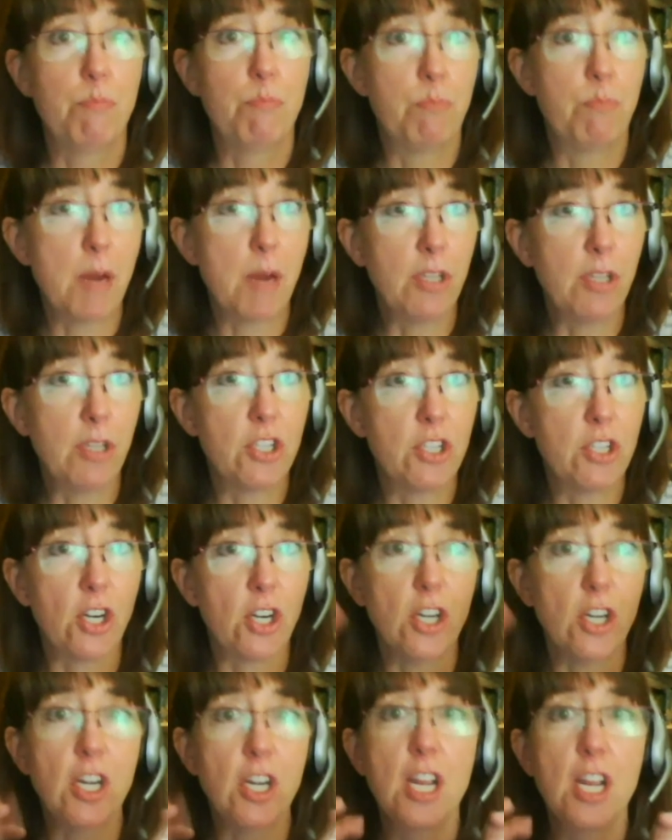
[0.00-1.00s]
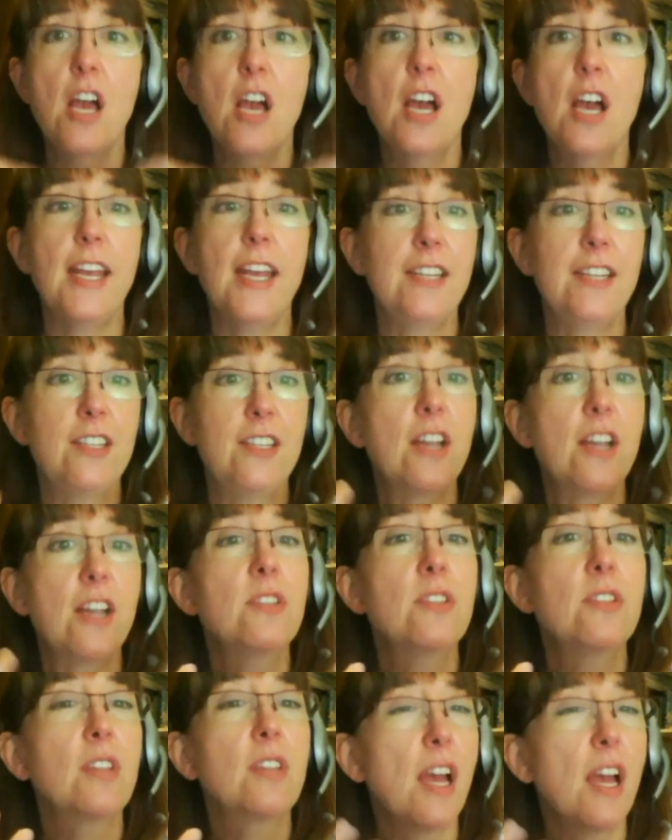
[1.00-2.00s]
publisher, it
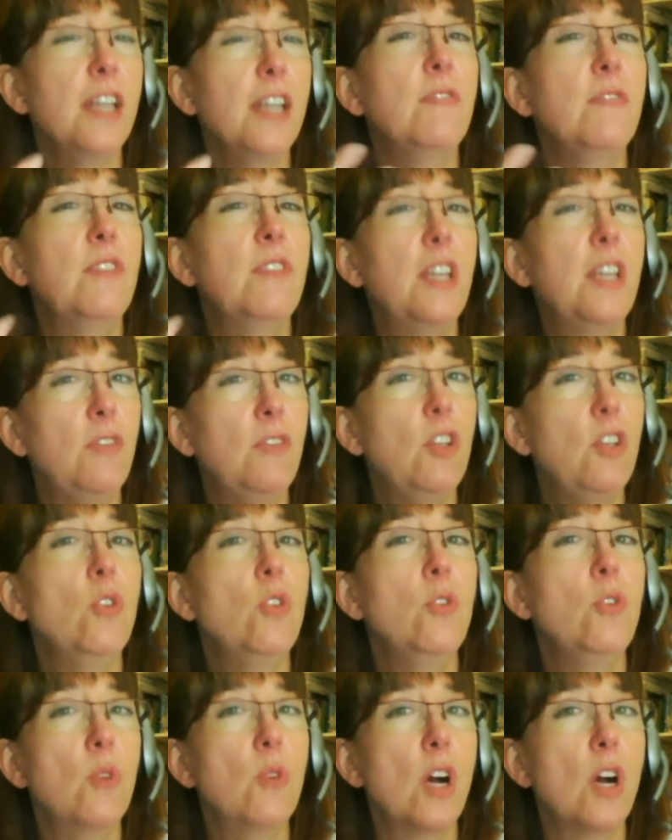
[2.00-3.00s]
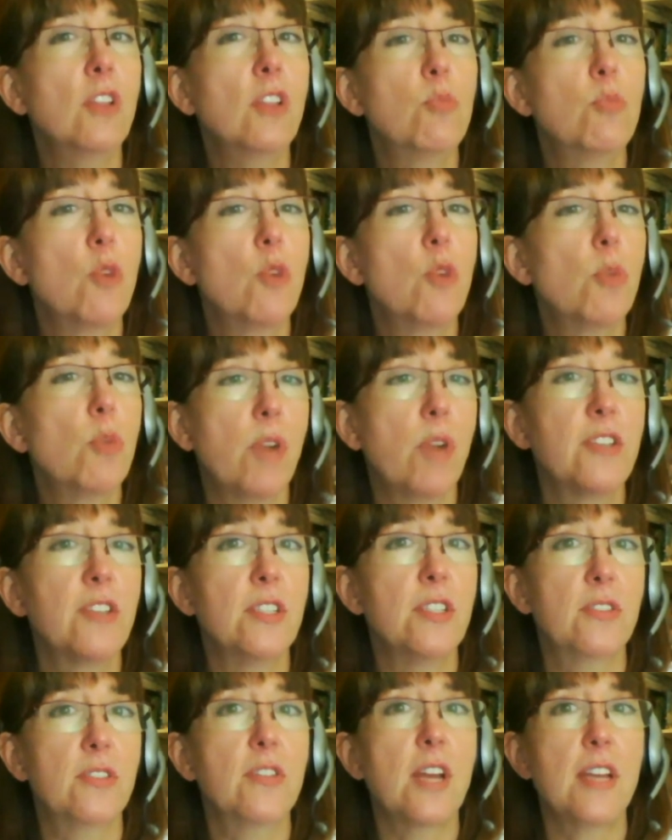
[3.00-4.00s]
does kind of give you a little more
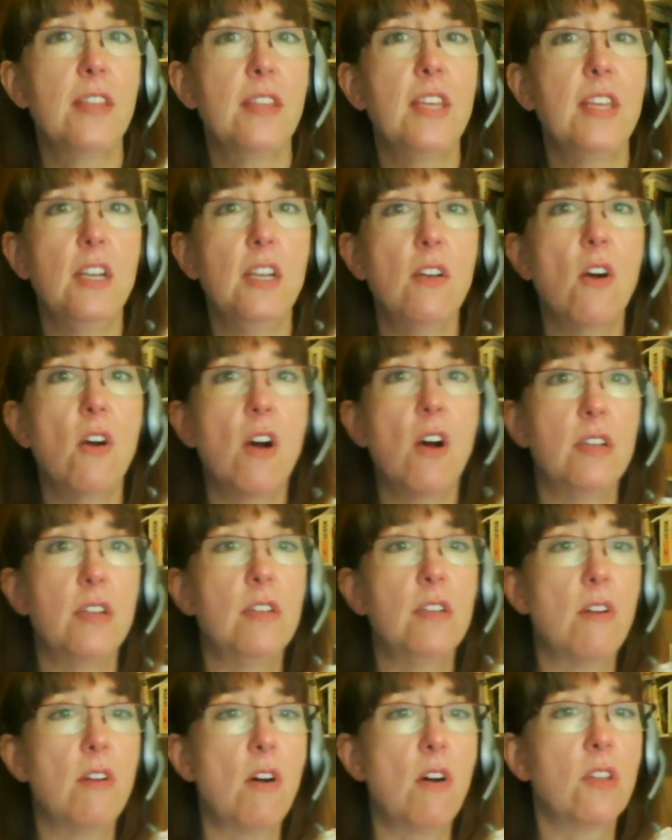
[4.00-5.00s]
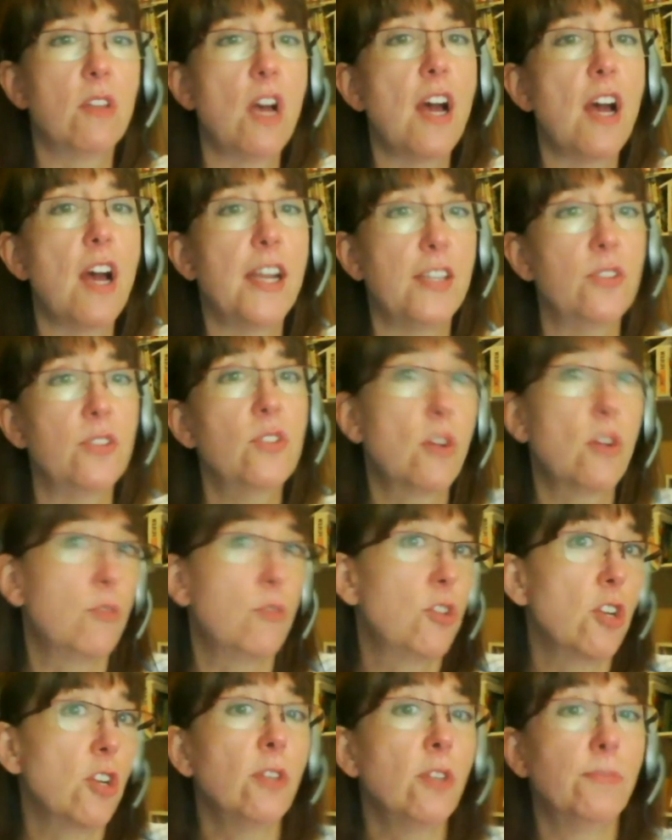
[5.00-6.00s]
presence, I think, online. So
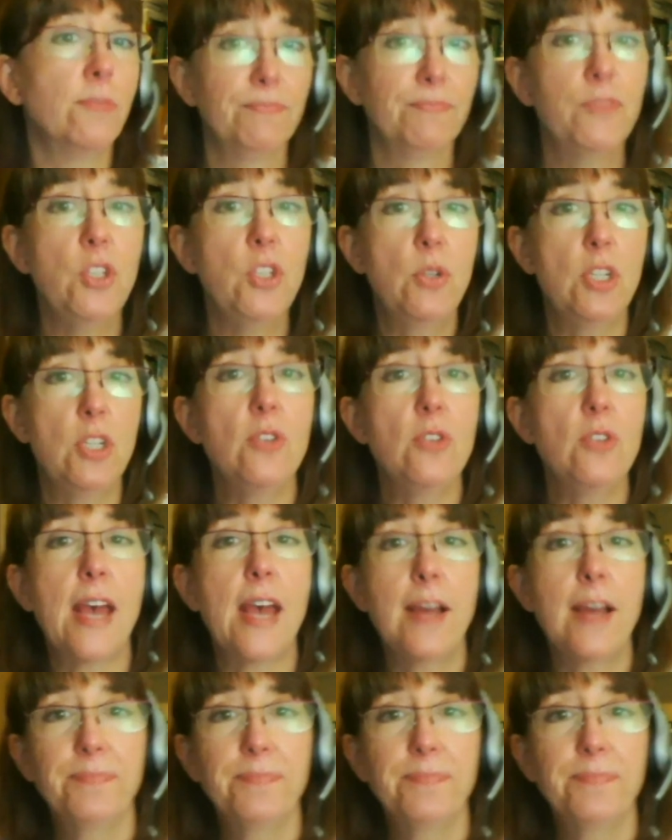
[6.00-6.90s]
sure, you can do that.